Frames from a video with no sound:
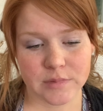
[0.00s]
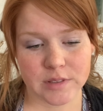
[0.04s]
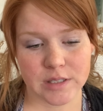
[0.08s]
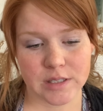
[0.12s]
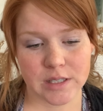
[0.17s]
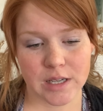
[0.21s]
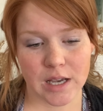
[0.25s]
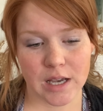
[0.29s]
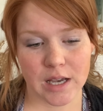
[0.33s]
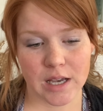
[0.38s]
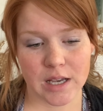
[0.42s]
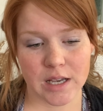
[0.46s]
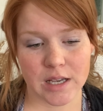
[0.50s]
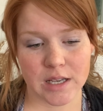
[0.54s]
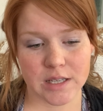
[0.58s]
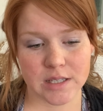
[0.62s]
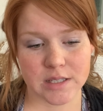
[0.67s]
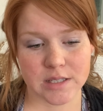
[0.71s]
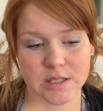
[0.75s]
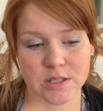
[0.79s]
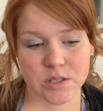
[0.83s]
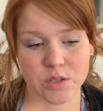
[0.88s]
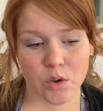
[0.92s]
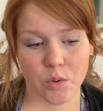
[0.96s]

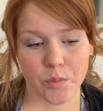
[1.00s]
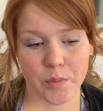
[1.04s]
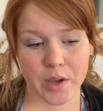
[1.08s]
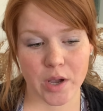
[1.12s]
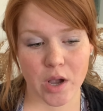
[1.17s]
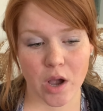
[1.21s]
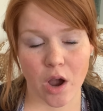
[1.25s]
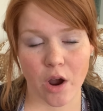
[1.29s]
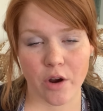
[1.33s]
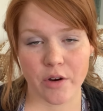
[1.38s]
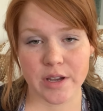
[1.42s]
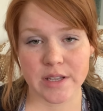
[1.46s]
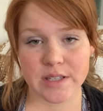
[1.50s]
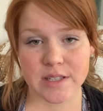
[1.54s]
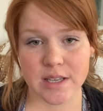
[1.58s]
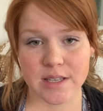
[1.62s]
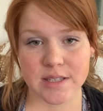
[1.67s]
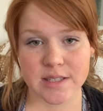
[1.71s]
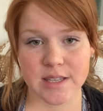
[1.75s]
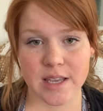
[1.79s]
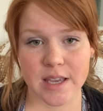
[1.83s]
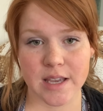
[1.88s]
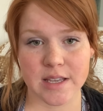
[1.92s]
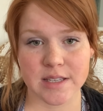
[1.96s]
So Makari
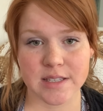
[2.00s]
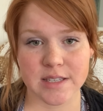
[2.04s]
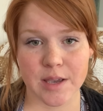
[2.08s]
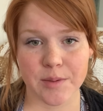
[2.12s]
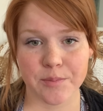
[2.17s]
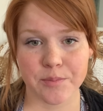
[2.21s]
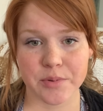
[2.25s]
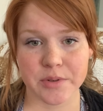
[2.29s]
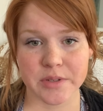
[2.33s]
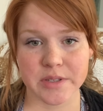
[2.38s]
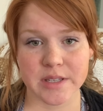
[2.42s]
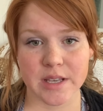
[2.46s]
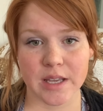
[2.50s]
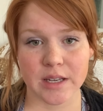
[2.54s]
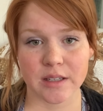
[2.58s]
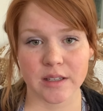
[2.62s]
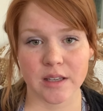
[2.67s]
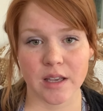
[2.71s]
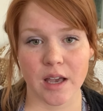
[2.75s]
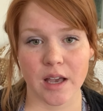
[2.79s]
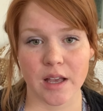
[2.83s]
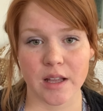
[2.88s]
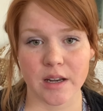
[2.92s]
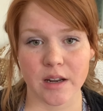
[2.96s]
does take a 10%
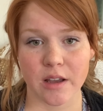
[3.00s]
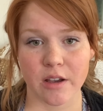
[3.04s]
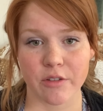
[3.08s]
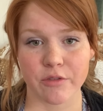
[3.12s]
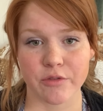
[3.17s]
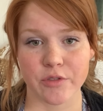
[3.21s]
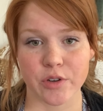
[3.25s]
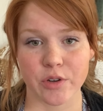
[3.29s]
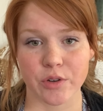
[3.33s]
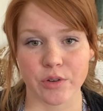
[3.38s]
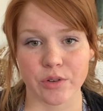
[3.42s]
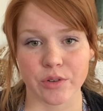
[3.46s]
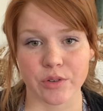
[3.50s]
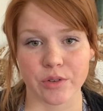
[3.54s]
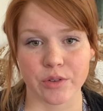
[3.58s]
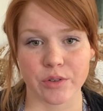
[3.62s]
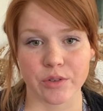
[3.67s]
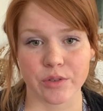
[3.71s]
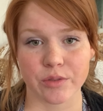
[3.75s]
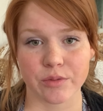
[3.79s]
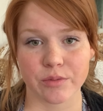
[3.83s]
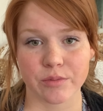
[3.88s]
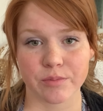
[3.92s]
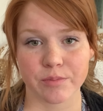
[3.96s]
cut of
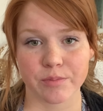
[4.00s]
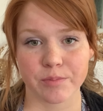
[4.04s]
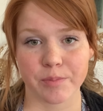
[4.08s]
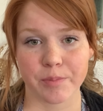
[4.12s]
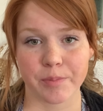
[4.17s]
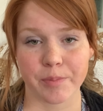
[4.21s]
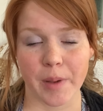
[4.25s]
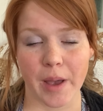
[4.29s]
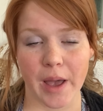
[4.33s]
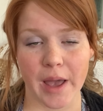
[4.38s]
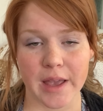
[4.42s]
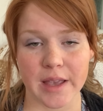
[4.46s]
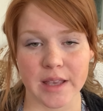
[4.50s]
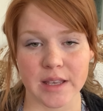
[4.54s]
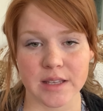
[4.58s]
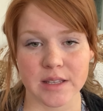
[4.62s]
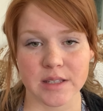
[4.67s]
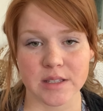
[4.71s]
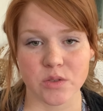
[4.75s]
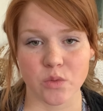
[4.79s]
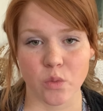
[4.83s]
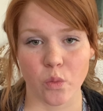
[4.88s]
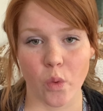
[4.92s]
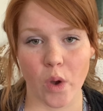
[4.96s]
your buyings.